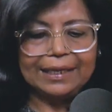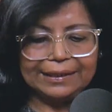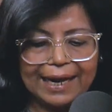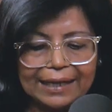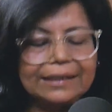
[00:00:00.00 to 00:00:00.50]

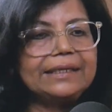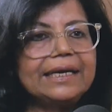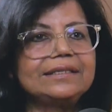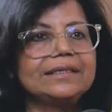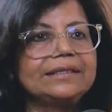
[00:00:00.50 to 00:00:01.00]
that
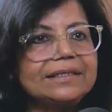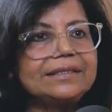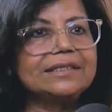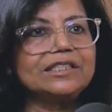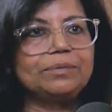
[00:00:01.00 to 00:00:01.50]
creates a
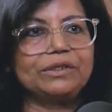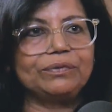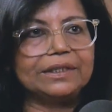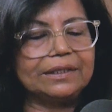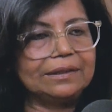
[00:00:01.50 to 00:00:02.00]
distance
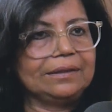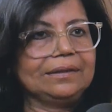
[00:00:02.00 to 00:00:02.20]
between